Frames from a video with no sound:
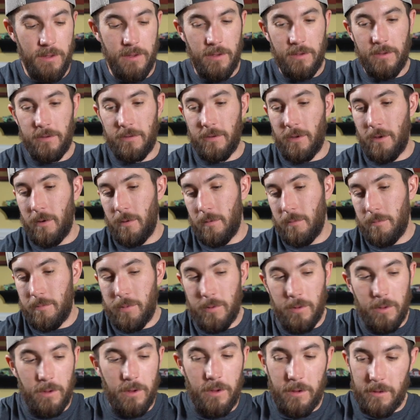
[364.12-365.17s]
So
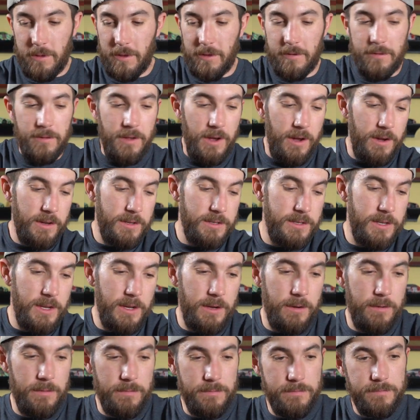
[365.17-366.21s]
pull all these nocks
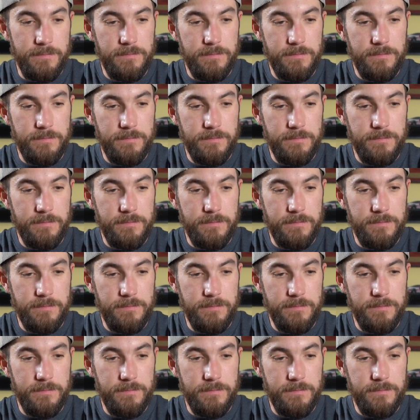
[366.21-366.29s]
out.